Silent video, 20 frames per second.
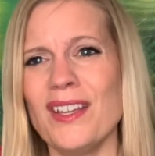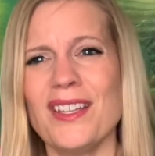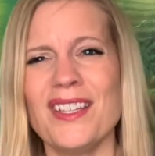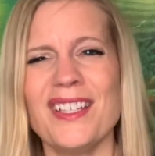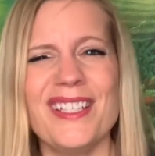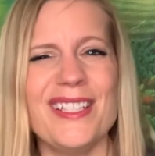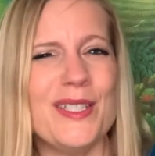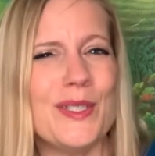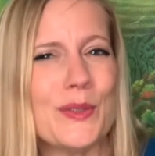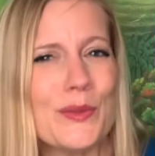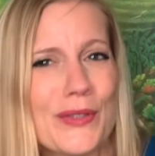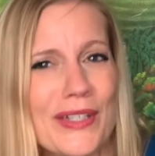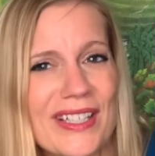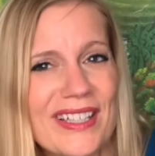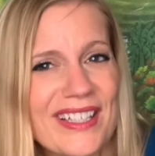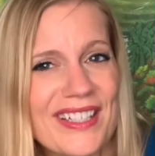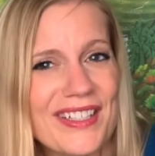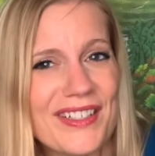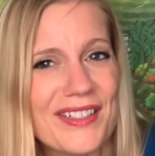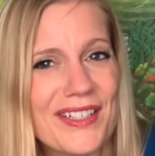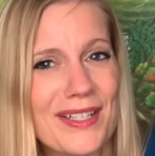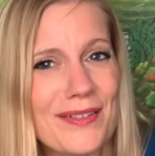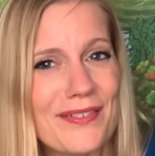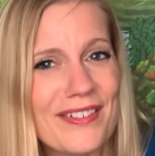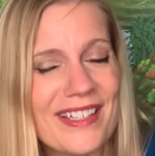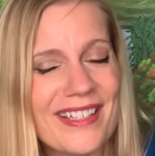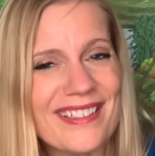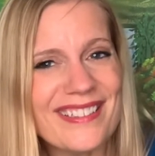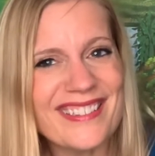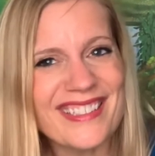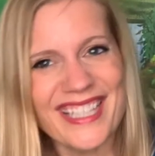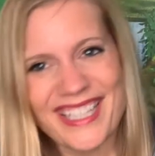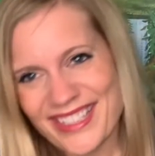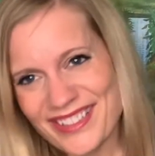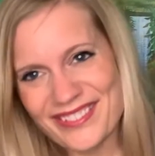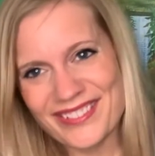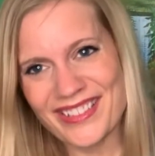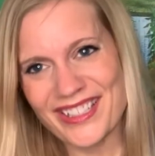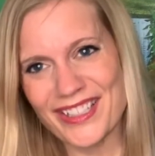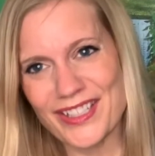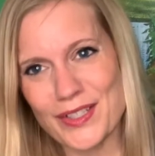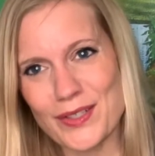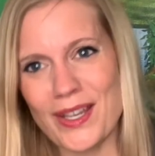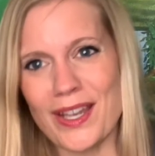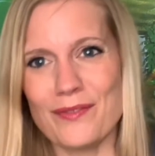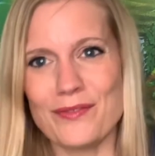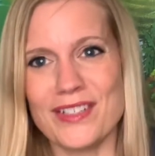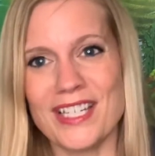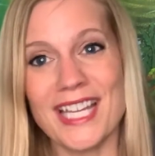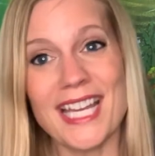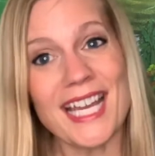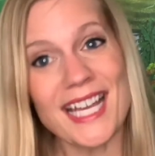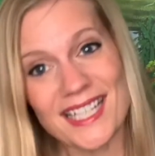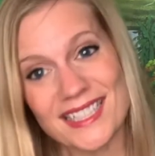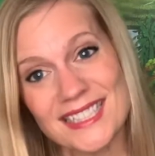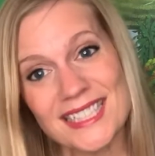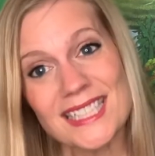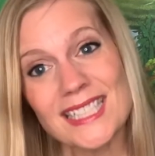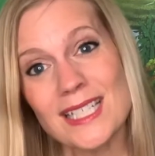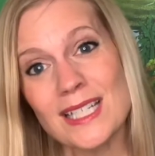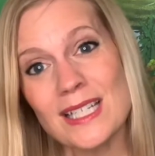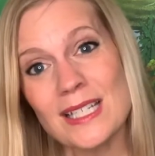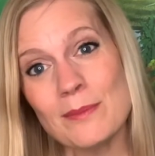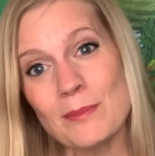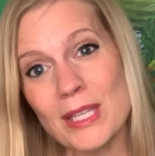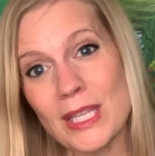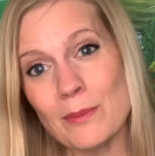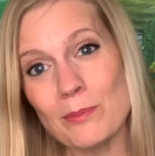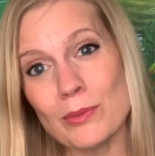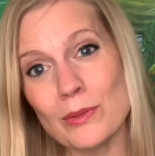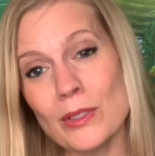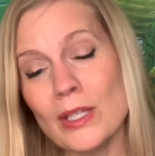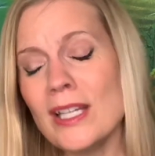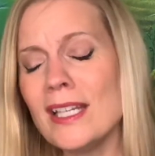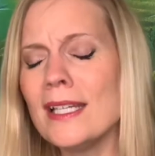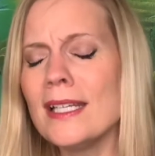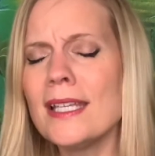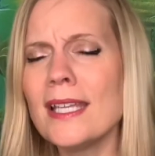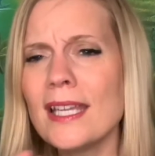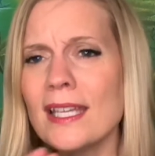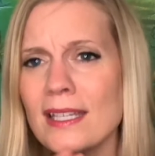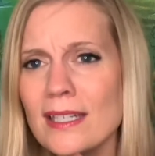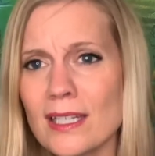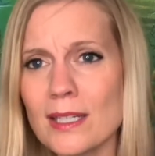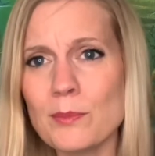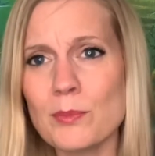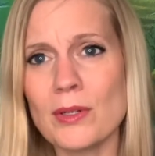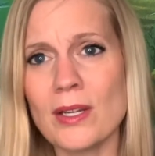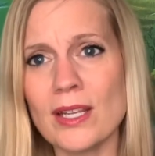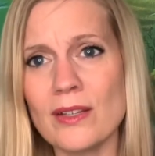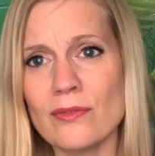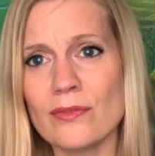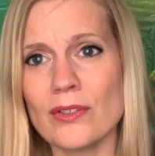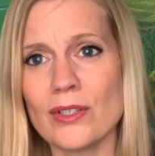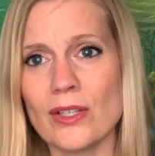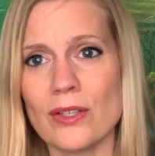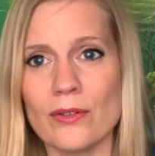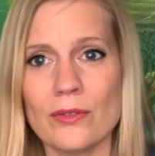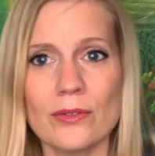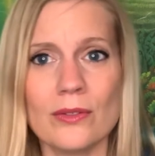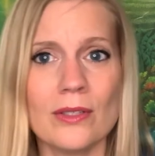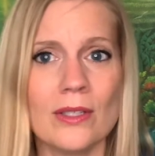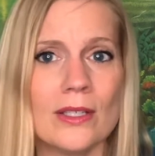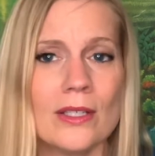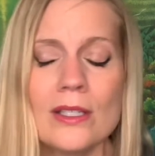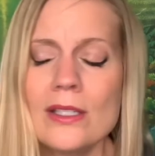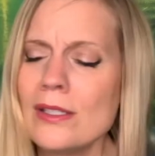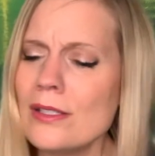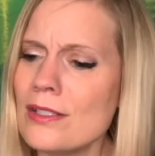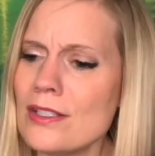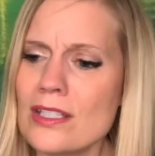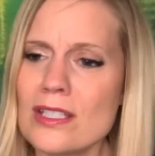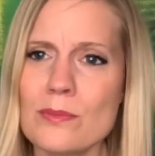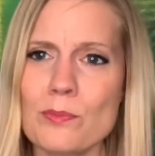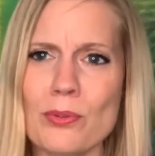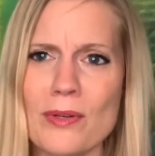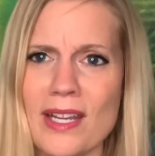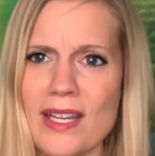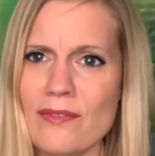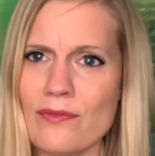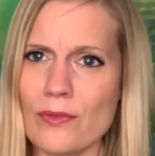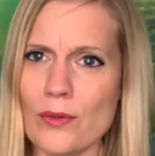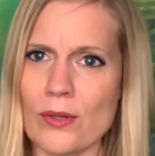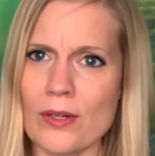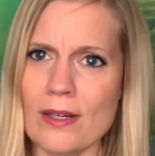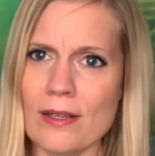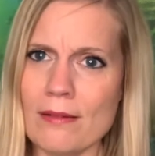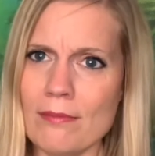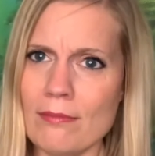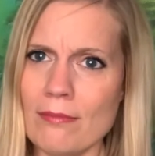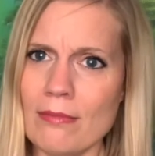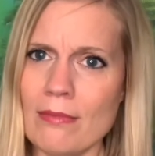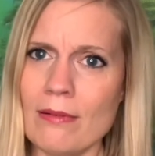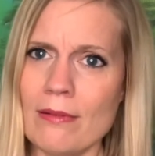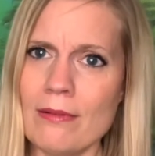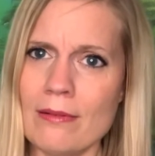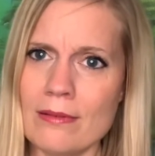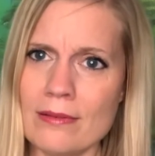You really don't even, I don't think you have to ask people, can I pray for you? Just pray for them.